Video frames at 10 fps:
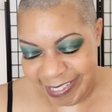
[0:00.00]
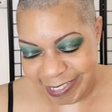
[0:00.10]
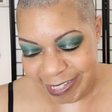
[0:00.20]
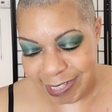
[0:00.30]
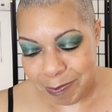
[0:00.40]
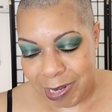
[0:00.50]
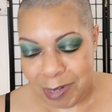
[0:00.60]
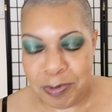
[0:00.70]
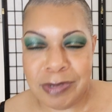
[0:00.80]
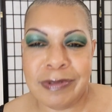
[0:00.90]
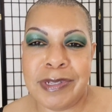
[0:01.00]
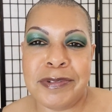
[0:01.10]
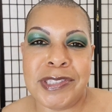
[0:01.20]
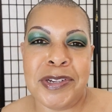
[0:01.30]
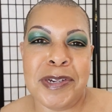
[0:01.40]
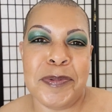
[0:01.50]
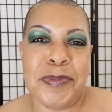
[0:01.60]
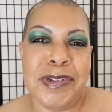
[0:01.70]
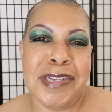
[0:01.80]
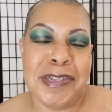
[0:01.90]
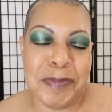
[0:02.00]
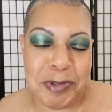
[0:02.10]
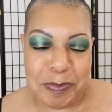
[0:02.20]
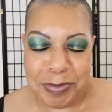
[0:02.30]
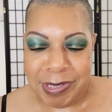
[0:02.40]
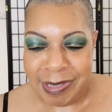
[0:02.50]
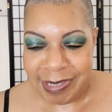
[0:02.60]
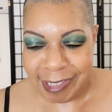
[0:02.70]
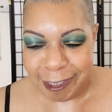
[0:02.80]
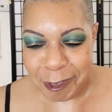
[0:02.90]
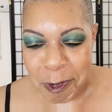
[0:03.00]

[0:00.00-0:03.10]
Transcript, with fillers: so that's my quote. Don't start none won't be done.